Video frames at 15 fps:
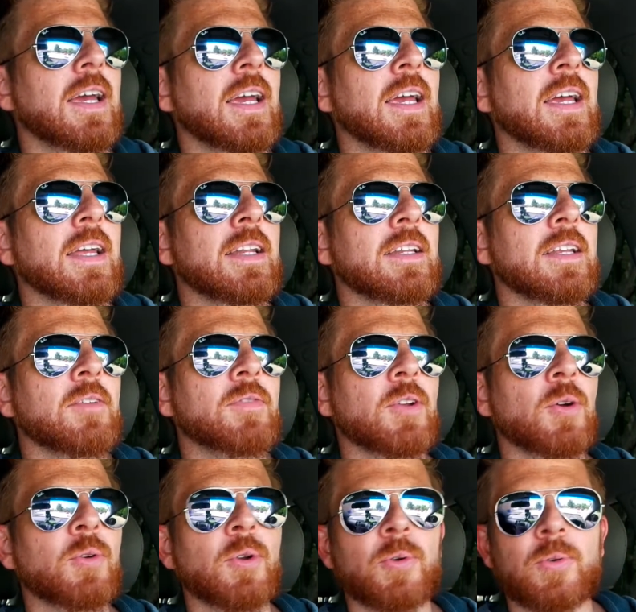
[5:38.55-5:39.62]
And if you
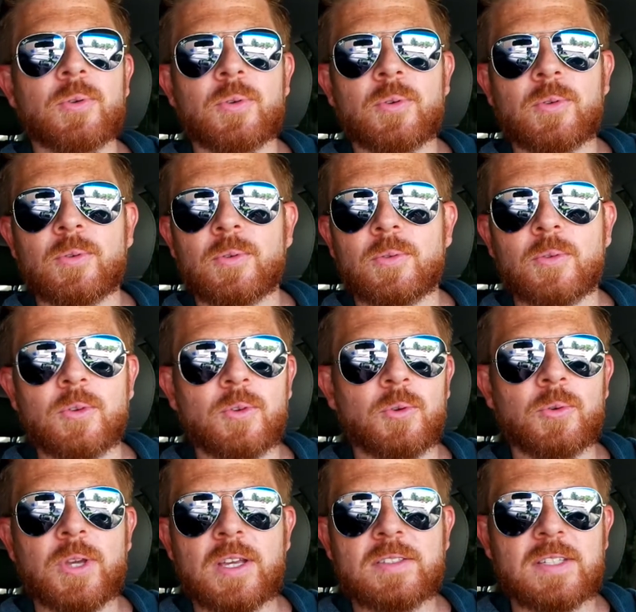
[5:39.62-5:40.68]
don't know
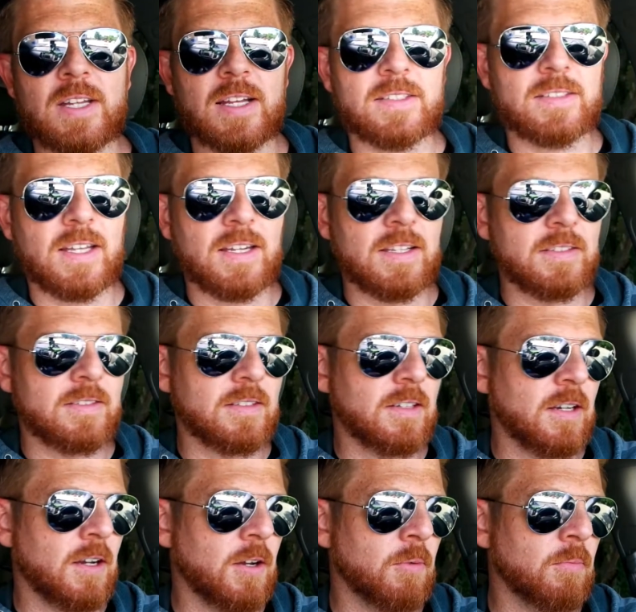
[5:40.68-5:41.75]
who Casey Neistat is,
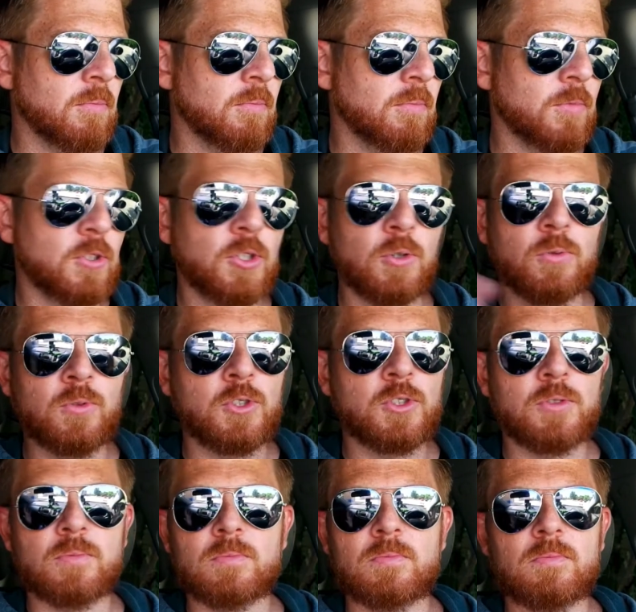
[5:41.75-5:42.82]

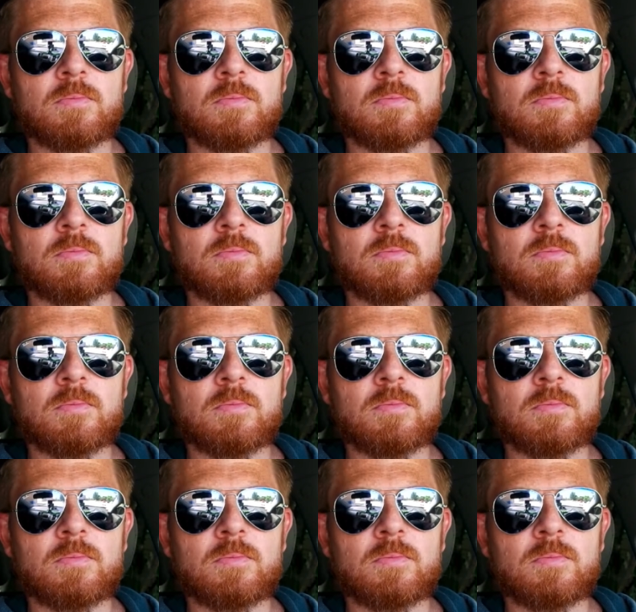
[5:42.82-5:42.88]
huge,